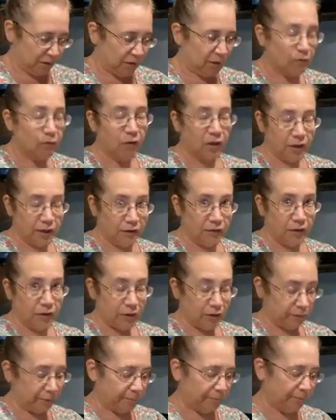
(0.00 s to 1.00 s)
nothing wrong if you
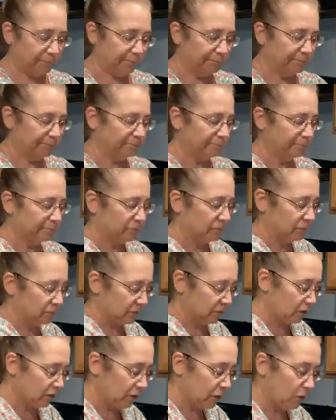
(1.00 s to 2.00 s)
do.
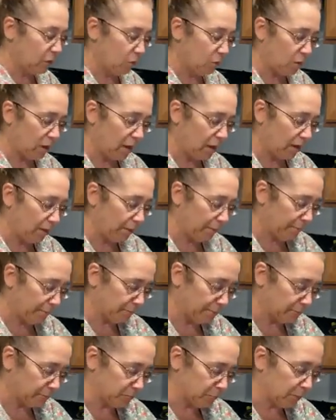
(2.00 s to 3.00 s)
So
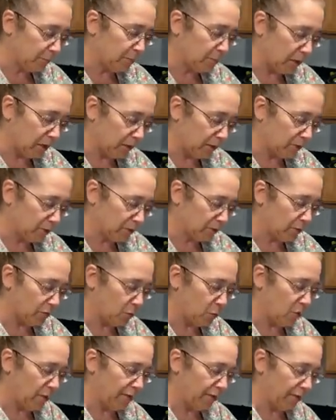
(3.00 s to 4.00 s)
poblanos are the
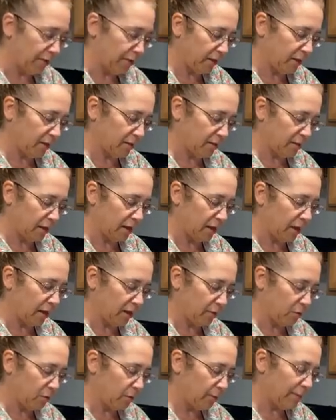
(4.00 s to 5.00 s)
one thing that
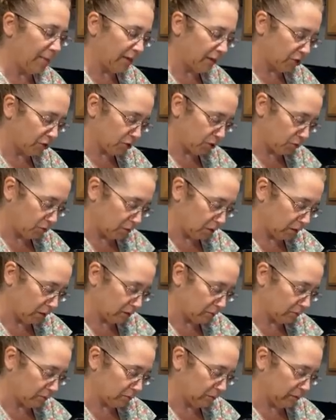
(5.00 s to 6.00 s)
I will make
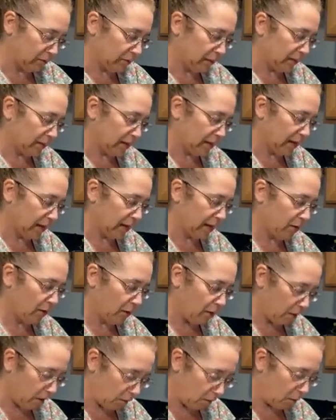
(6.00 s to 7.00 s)
sure that I
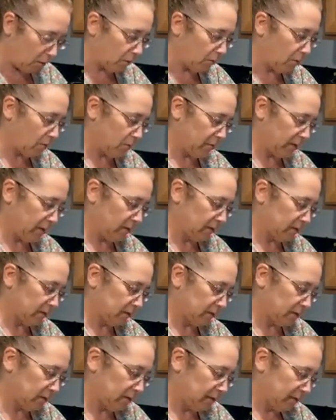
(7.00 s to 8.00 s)

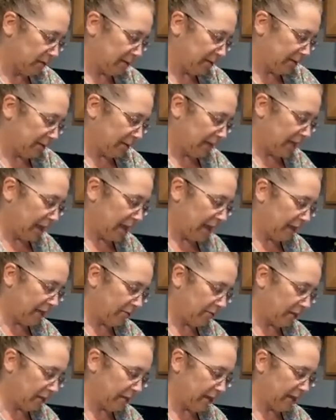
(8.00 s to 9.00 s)
always
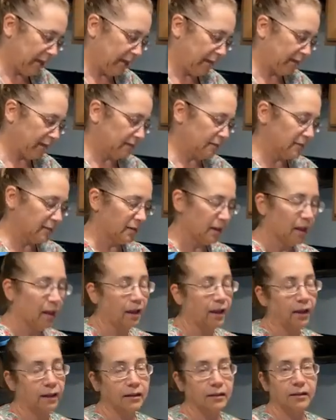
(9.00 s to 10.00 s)
have on hand,
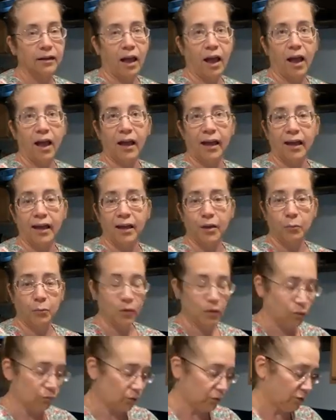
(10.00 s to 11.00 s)
and I
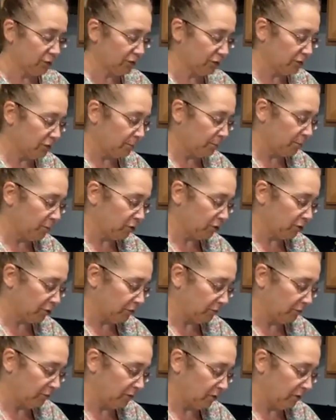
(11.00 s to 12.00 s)
will roast a
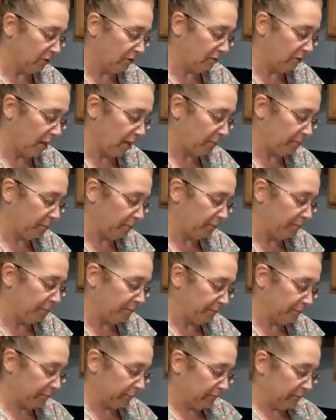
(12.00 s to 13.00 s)
bushel full of them,
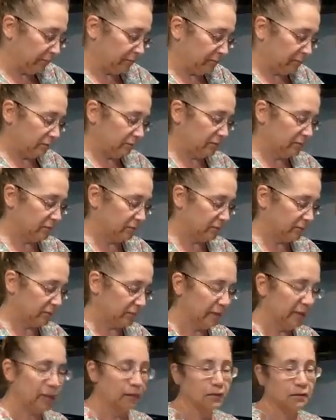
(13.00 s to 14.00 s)

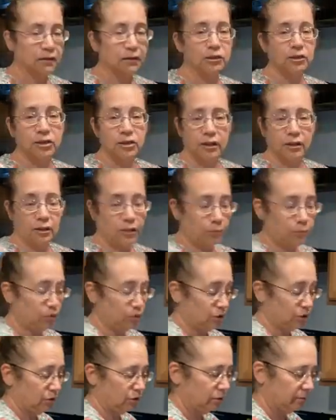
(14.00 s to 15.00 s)
like legit a
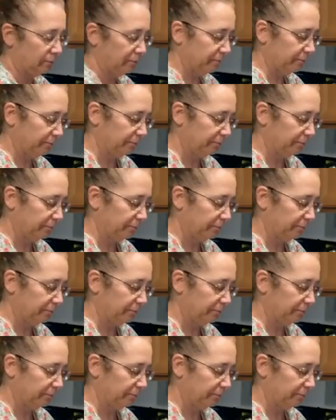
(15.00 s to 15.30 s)
bushel,